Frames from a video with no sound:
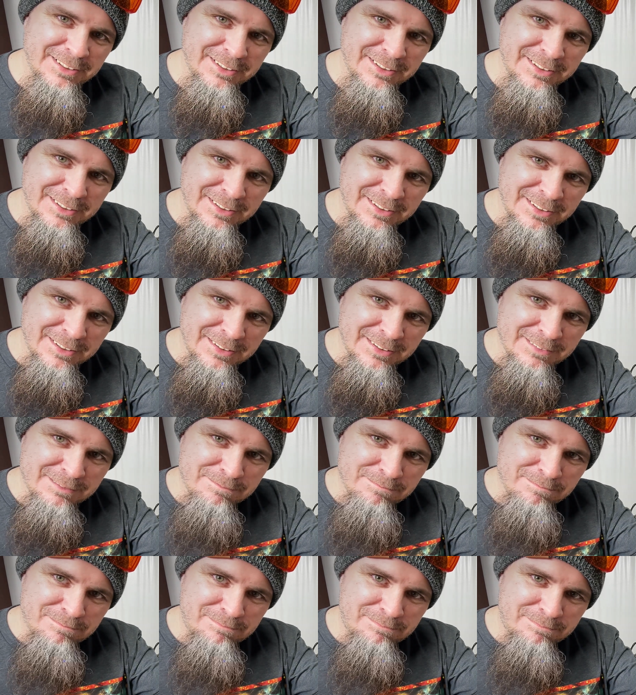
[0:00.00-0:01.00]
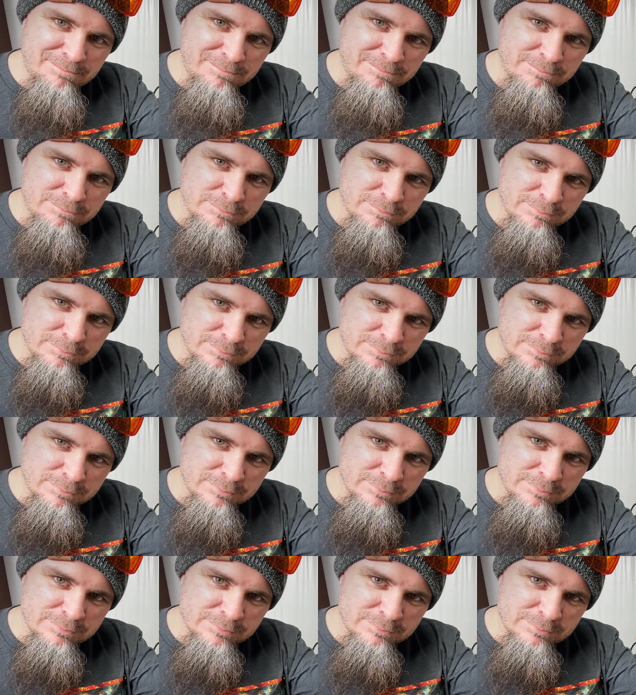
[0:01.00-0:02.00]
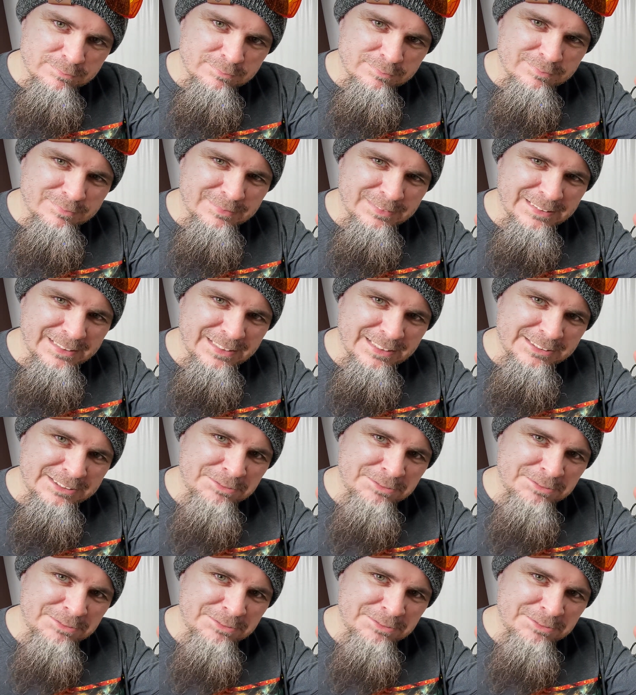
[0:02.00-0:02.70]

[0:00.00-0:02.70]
(no one is talking)